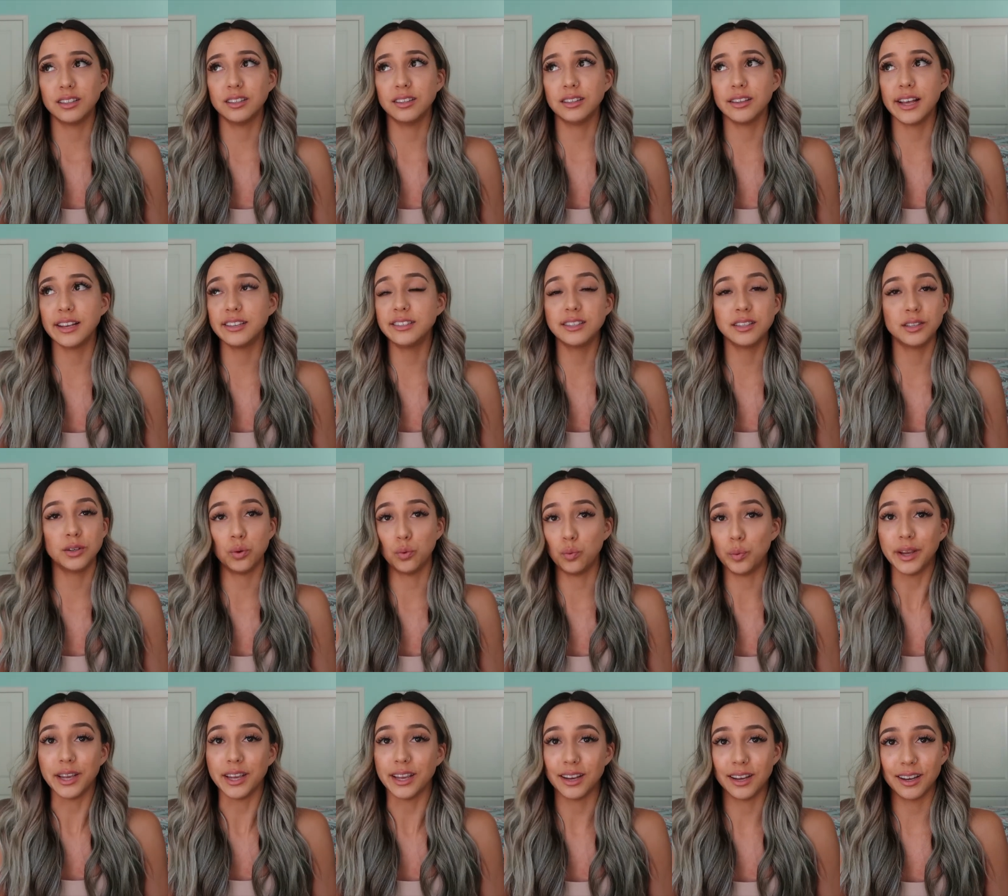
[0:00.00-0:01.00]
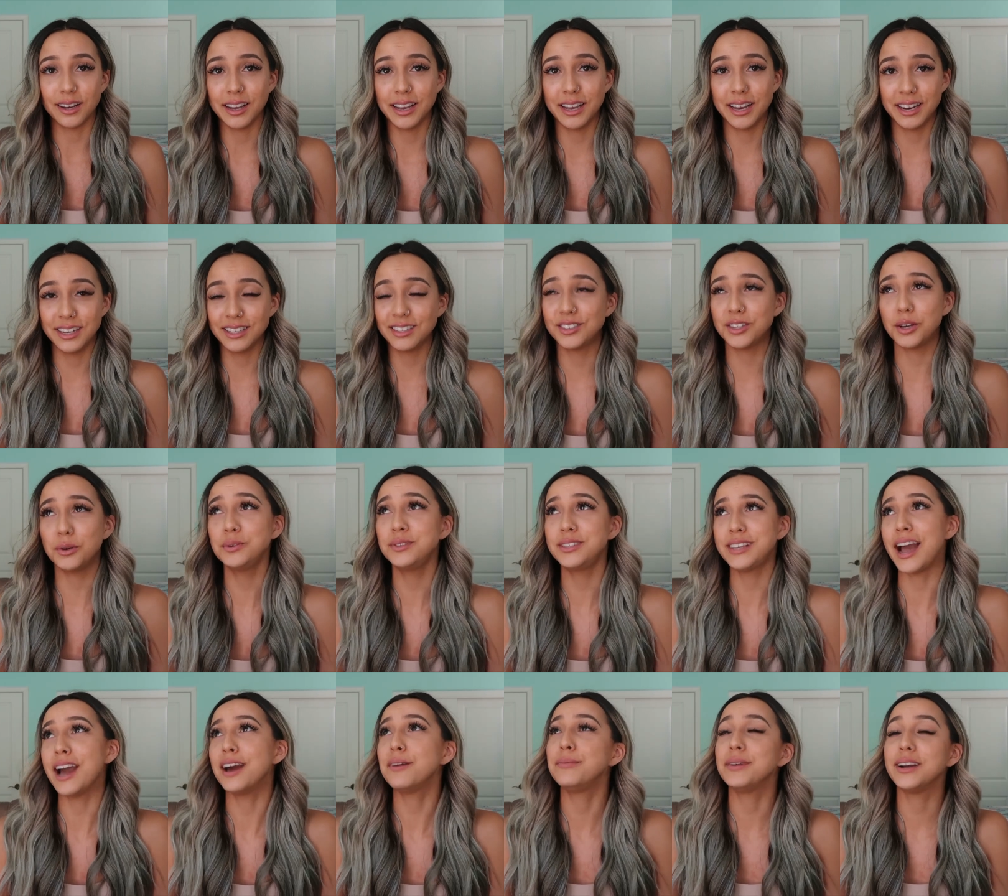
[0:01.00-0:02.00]
less than a week and it's so
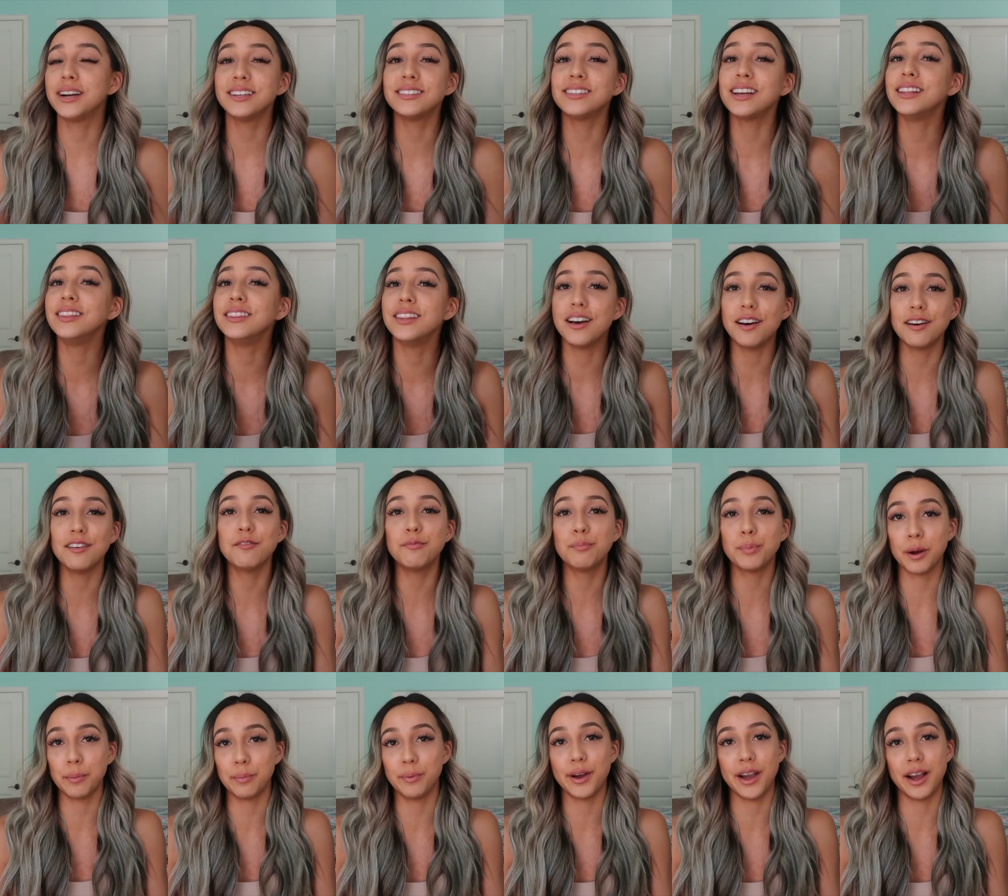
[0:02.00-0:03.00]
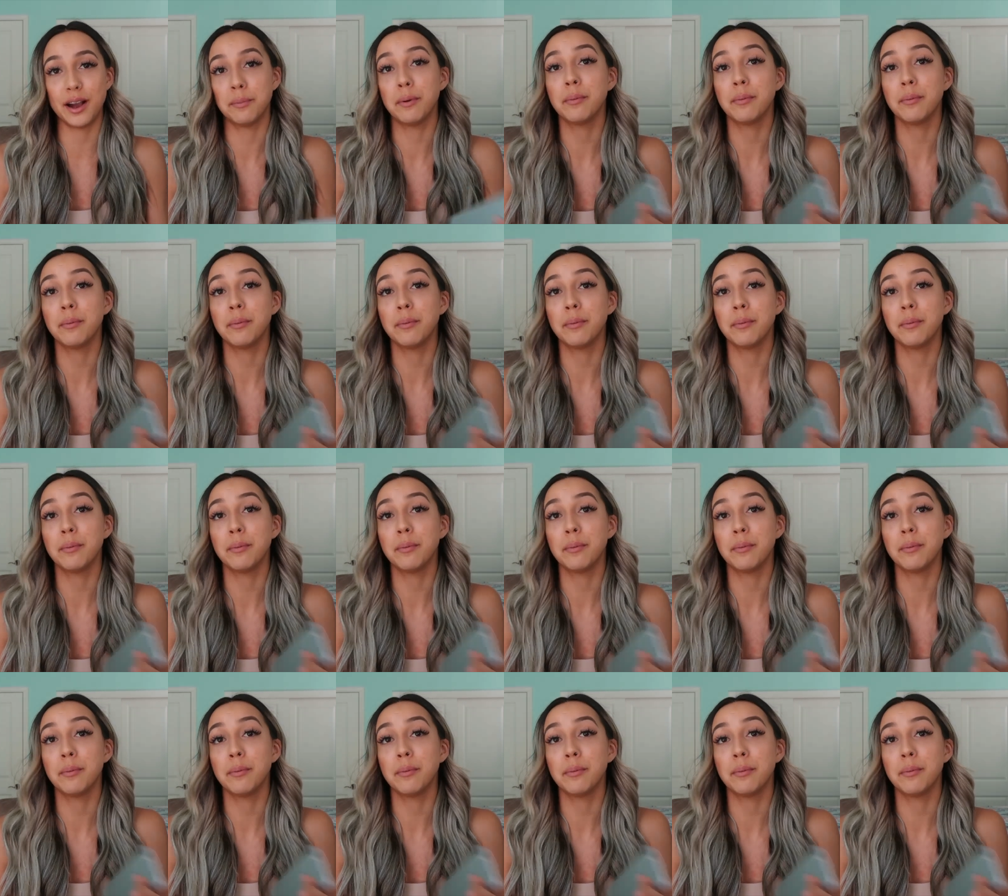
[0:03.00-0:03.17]
sad because I love purple hair.